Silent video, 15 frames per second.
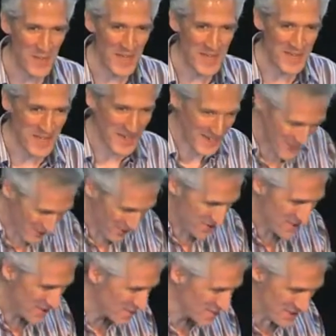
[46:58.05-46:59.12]
So the idea
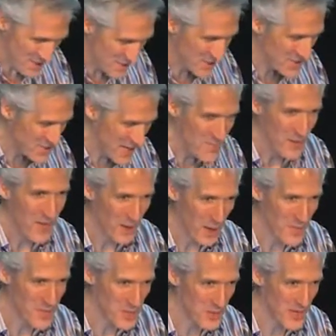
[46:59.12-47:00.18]
was it was that you could type in an
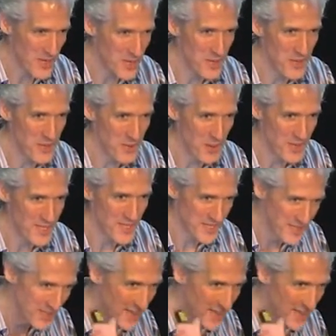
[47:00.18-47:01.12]
arbitrary question you wanted,